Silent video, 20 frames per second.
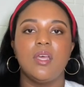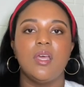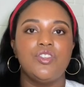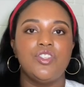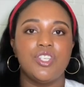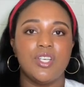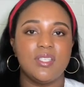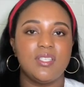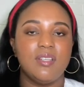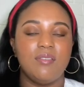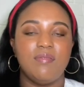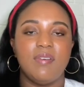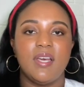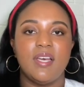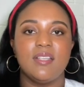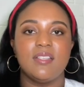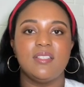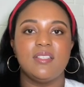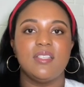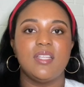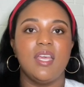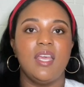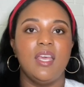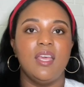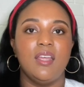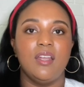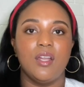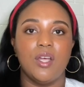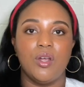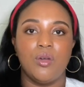Just invest
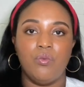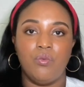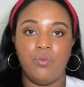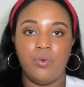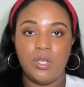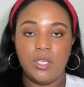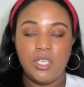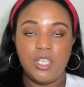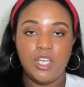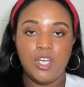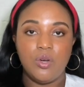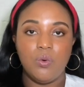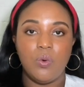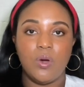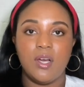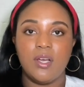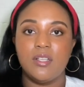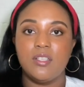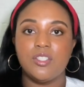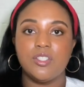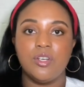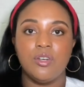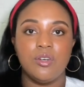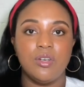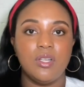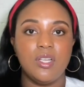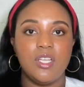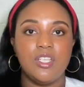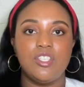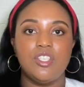in really good ones
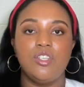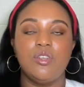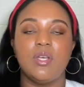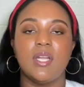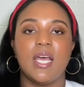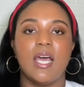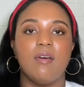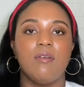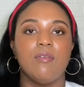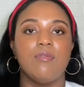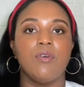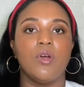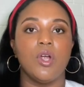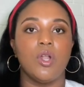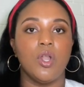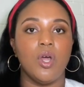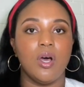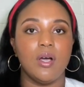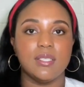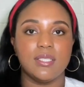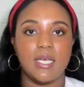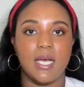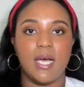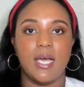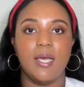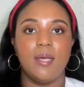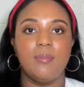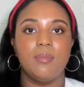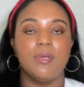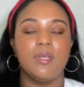early so you can have it for a long
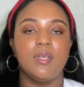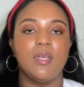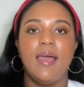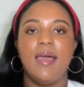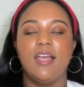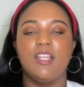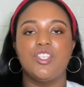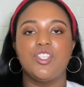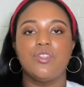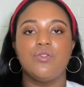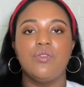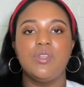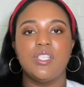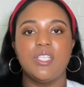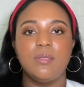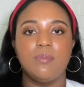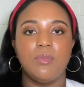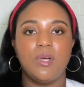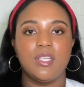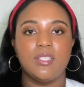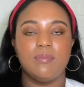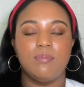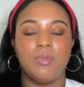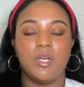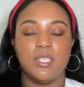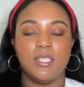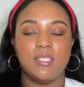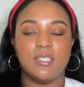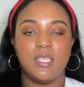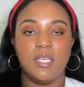time. I just recently bought,
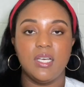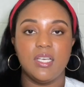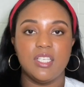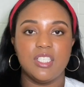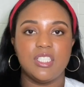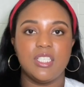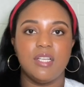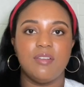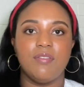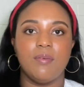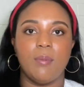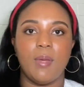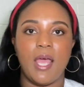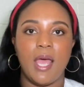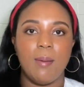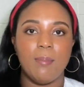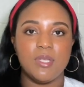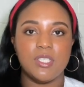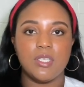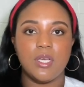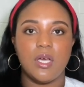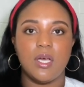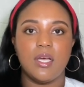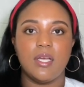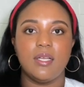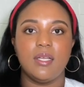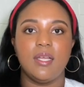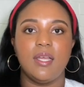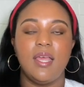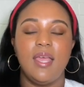bought this luggage set from
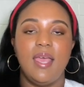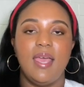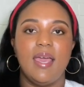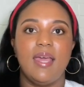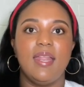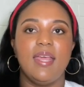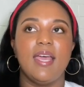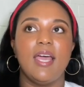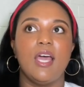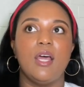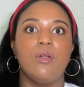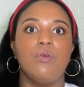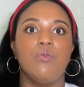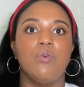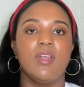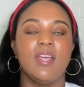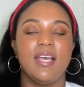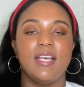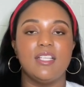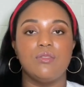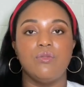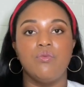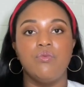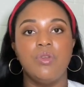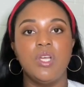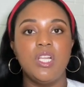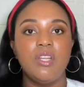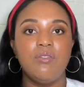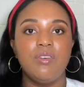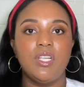Amazon and it had it has
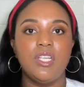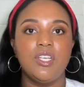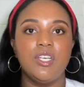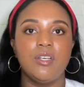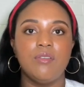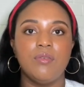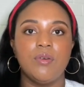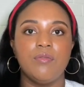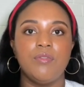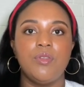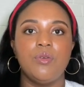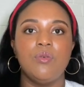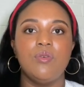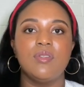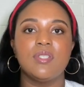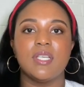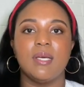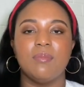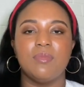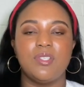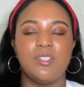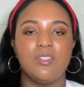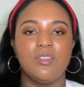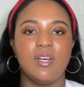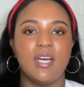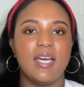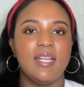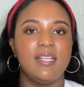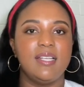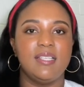really, really good reviews. I'm still
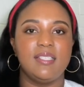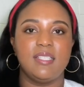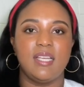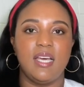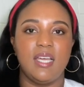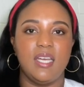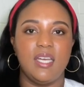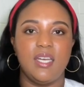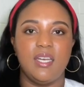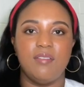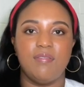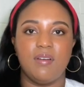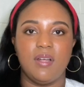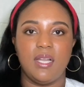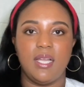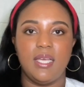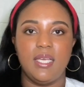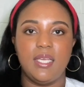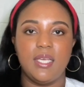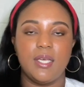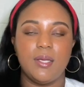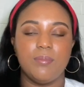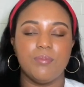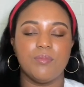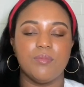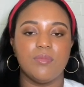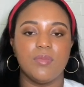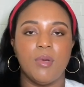kind of deciding if I like it.